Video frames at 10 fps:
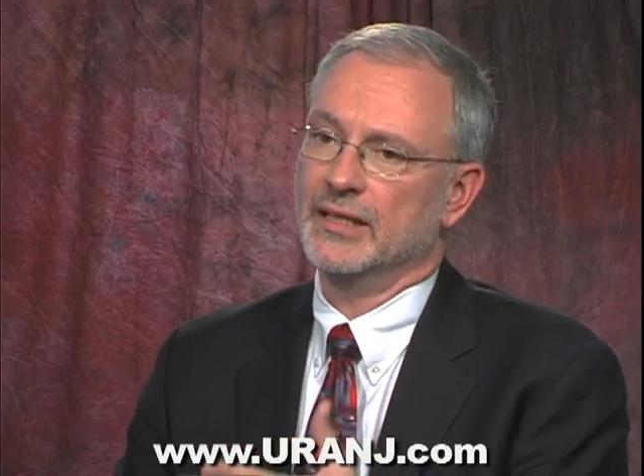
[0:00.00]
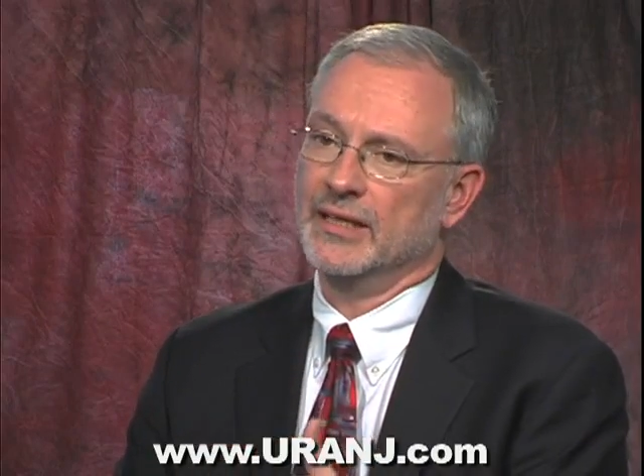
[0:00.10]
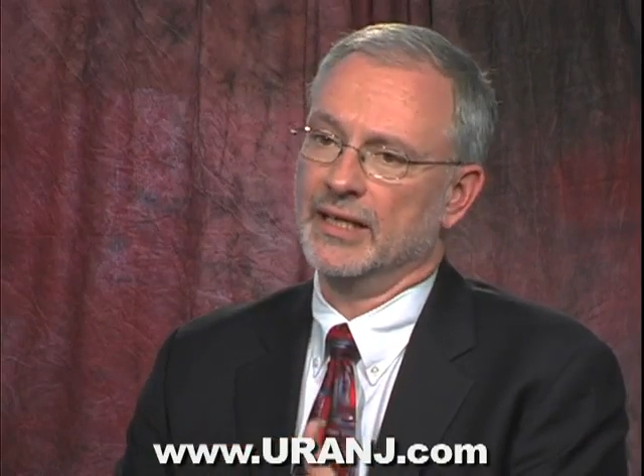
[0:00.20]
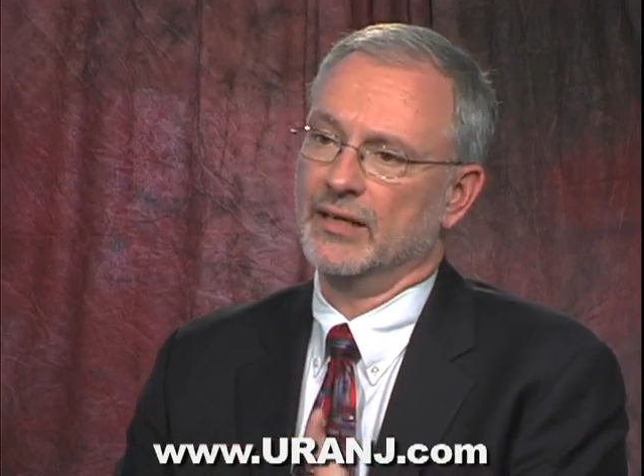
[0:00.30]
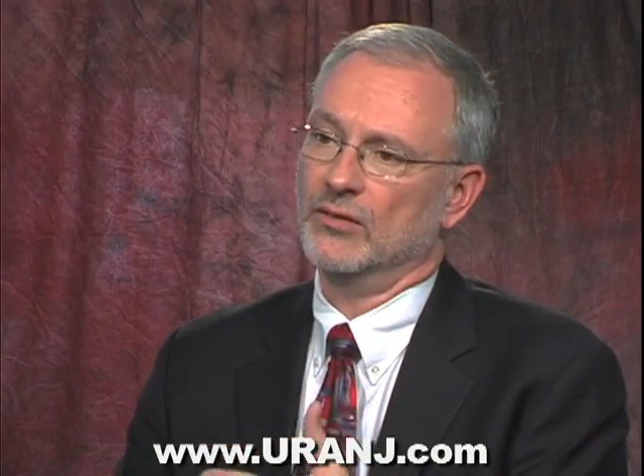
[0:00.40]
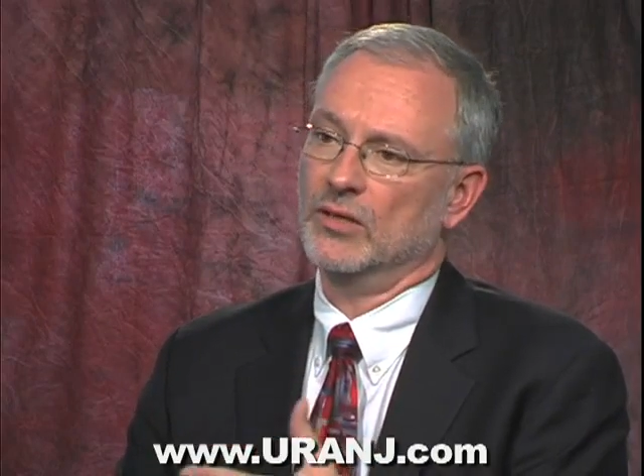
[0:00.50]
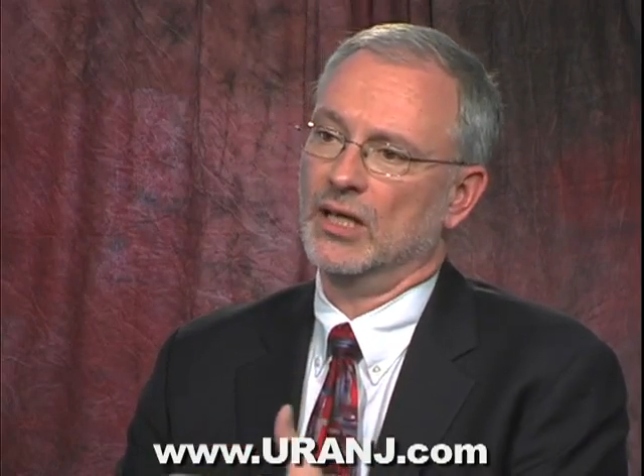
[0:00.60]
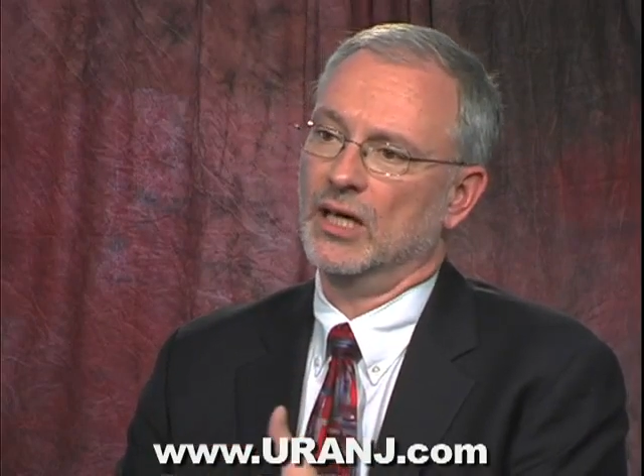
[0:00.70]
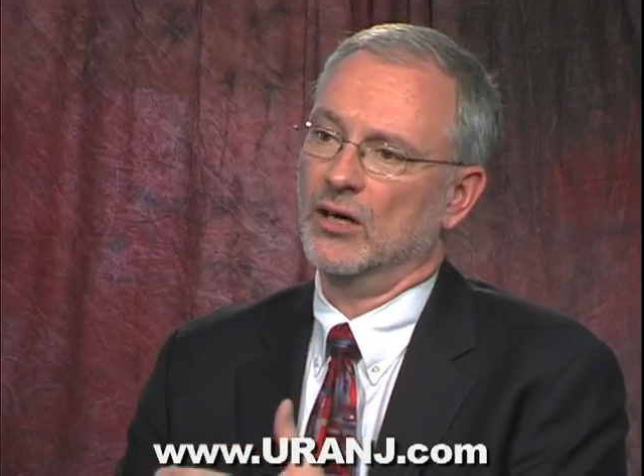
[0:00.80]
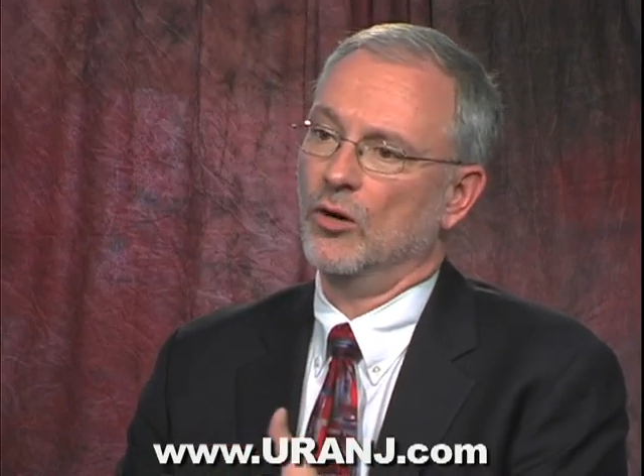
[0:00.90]
they'll
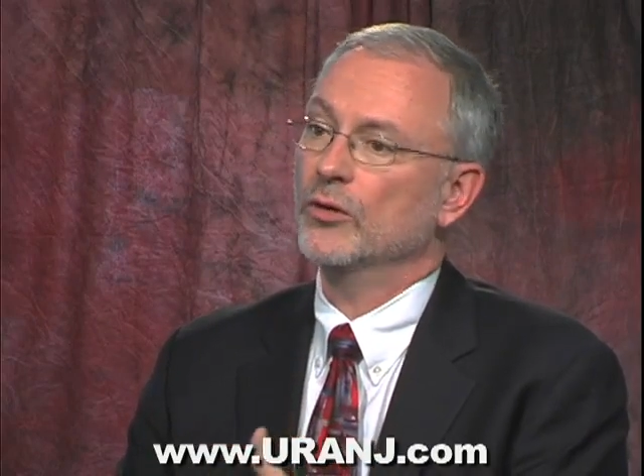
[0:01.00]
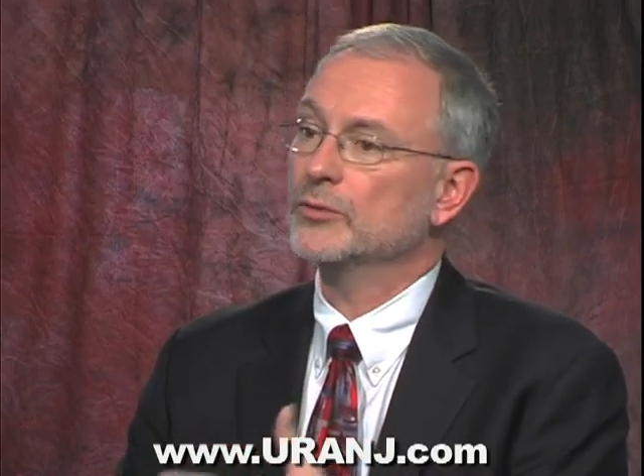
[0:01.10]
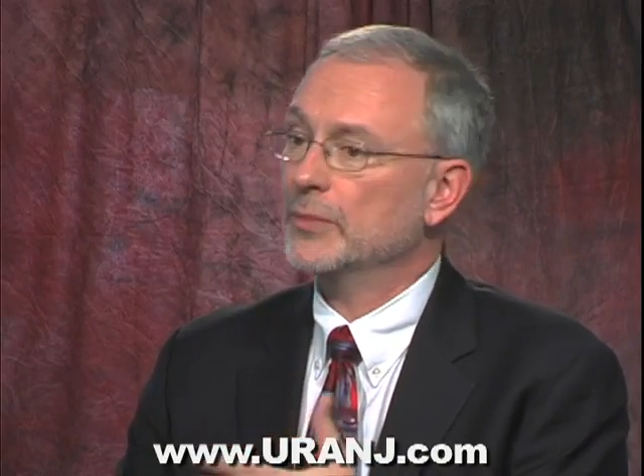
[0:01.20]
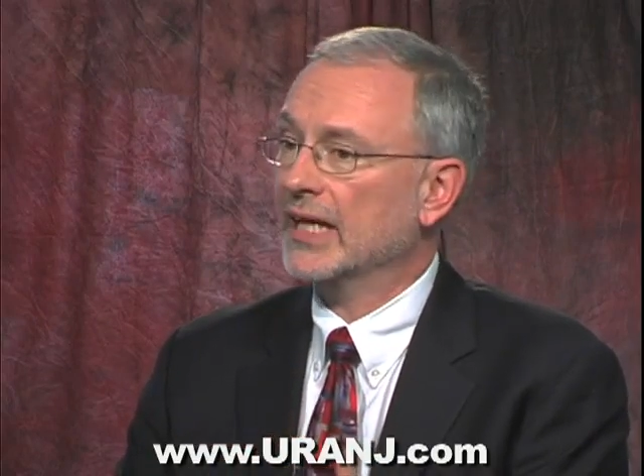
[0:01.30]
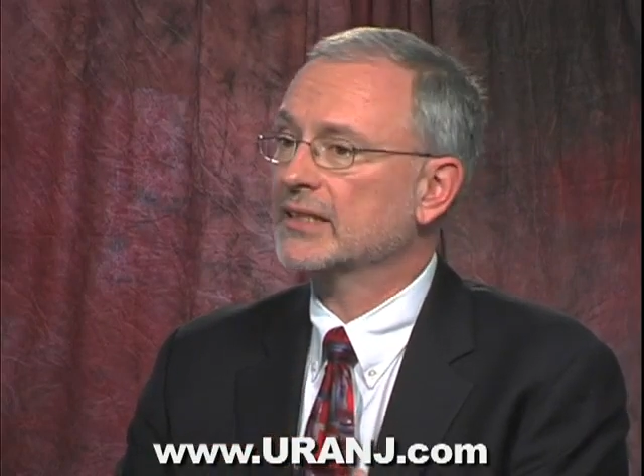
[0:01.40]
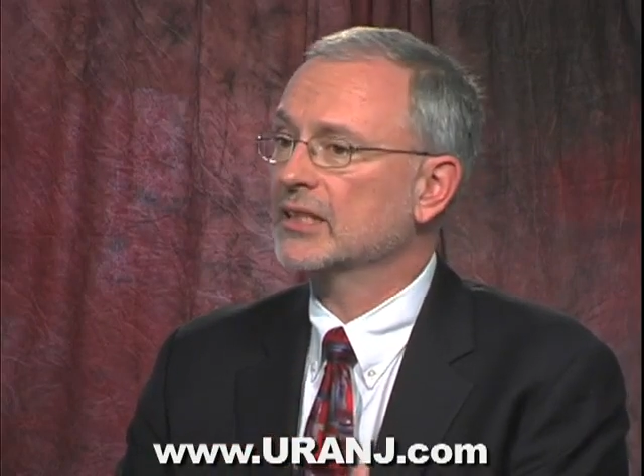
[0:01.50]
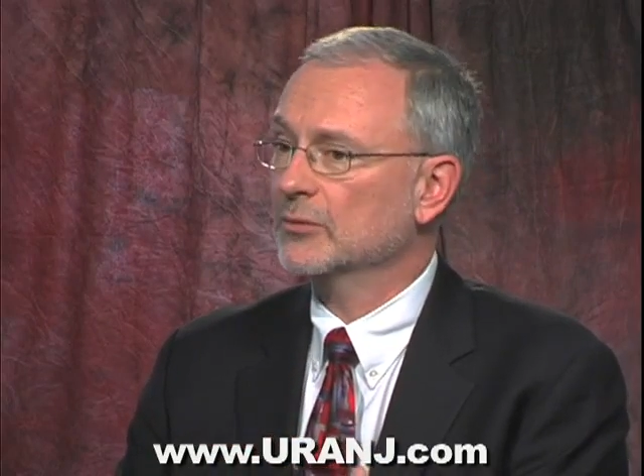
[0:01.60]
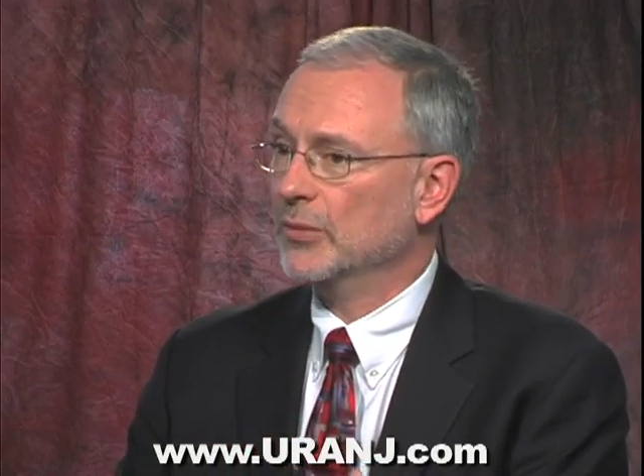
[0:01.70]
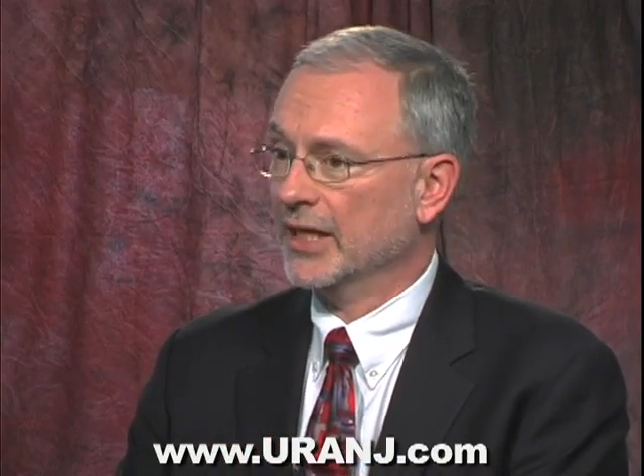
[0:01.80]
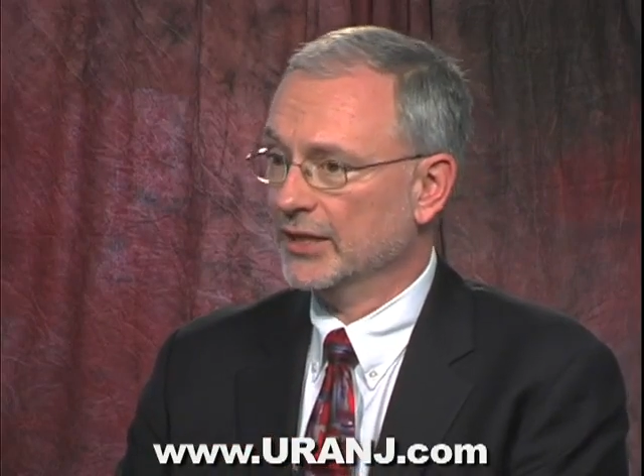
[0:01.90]
uh, always be exited
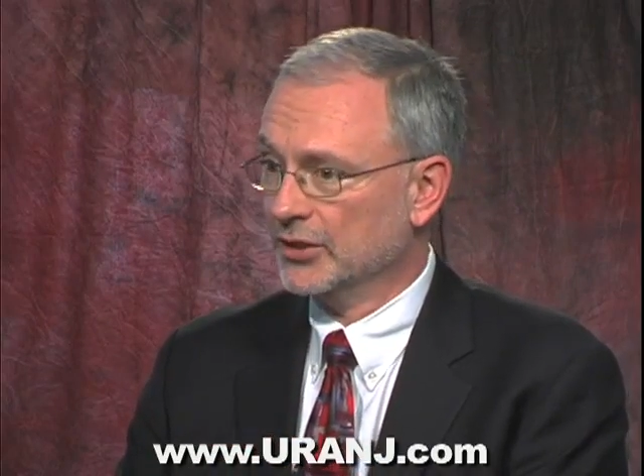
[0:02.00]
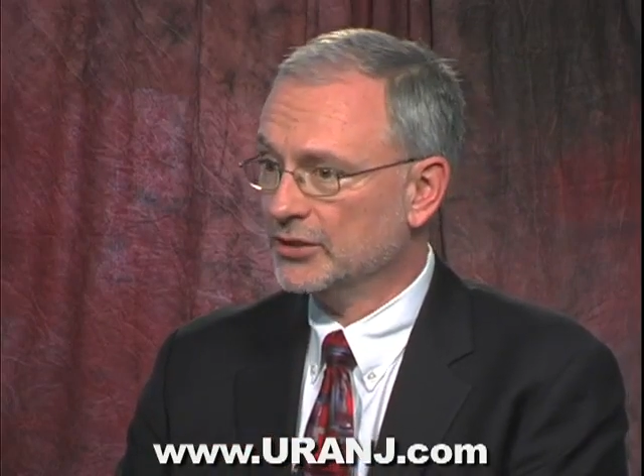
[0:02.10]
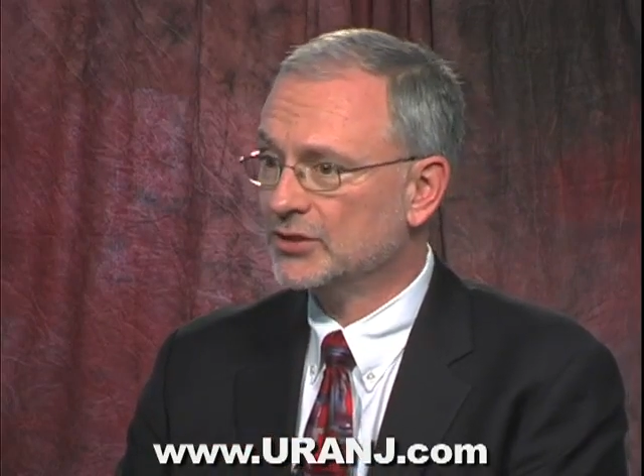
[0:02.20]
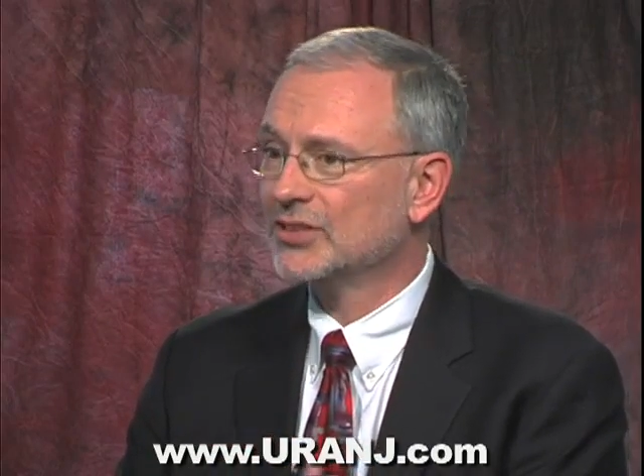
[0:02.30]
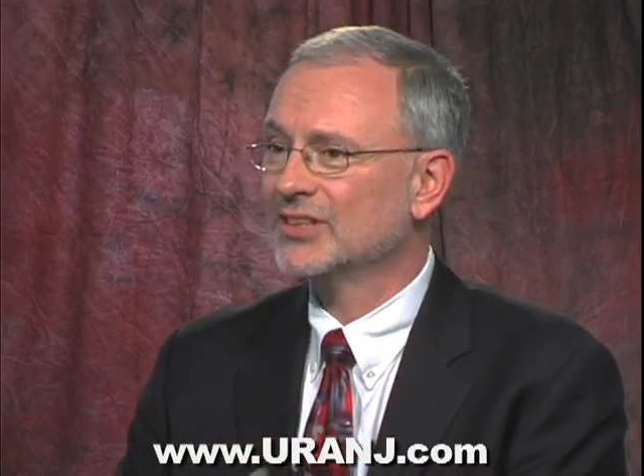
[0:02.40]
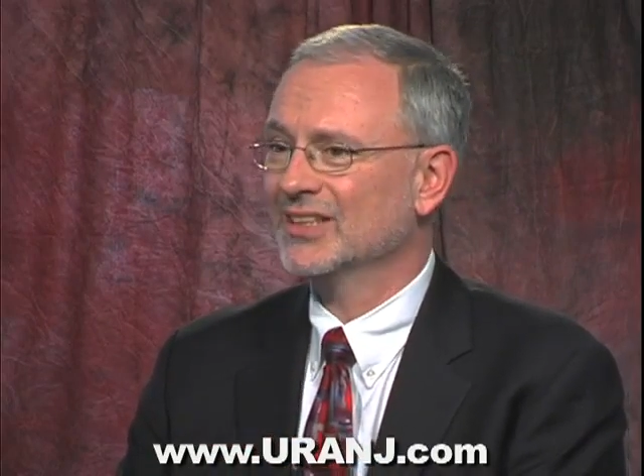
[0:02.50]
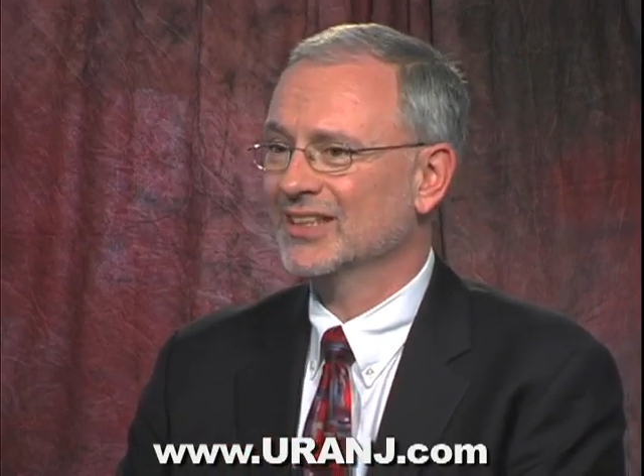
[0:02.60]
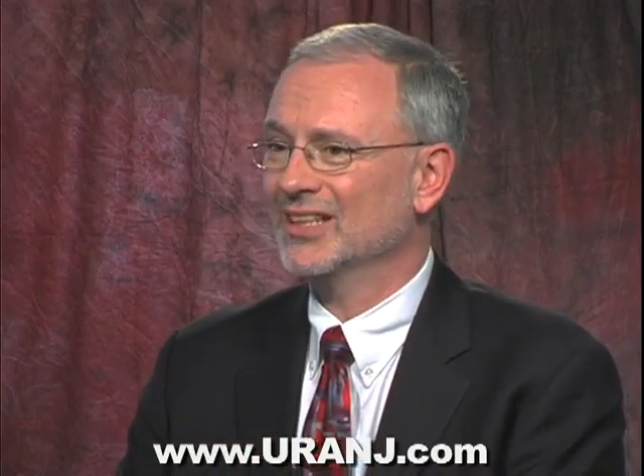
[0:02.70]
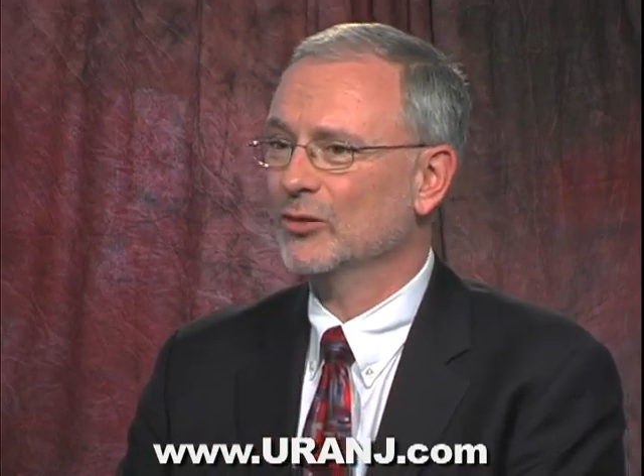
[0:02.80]
by a nurse uh,